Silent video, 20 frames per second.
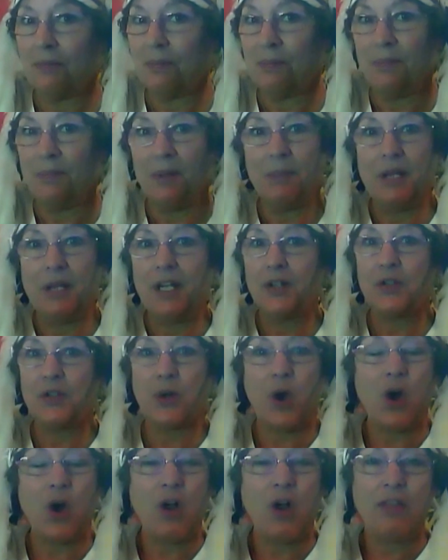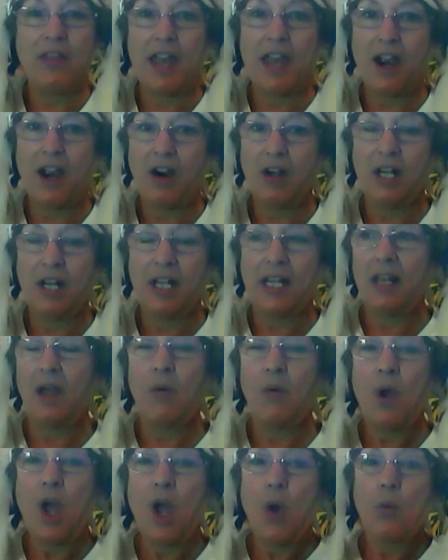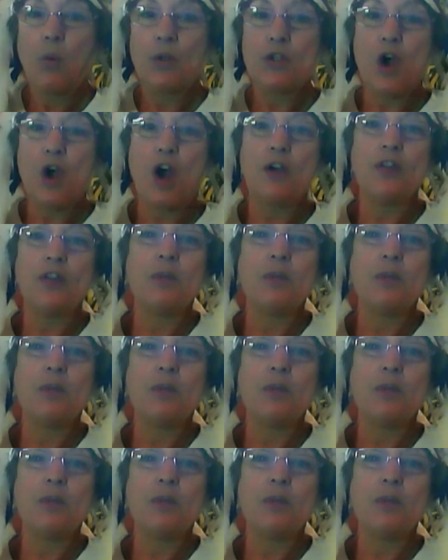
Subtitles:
meetings are all there. Like, we're talking the